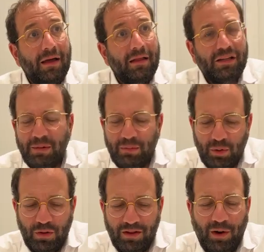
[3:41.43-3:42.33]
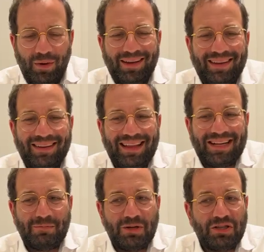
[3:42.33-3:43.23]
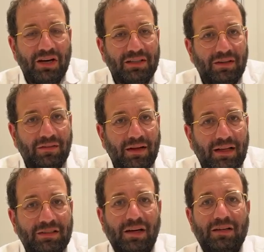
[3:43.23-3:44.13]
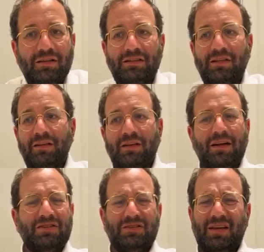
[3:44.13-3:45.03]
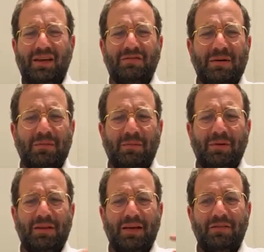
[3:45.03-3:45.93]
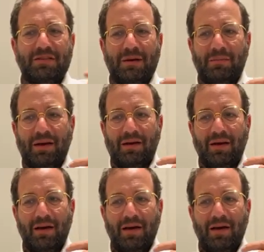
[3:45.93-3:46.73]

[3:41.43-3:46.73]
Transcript: There are people who think that way. That's Pesach, that's nothing to not just to give something, but to give something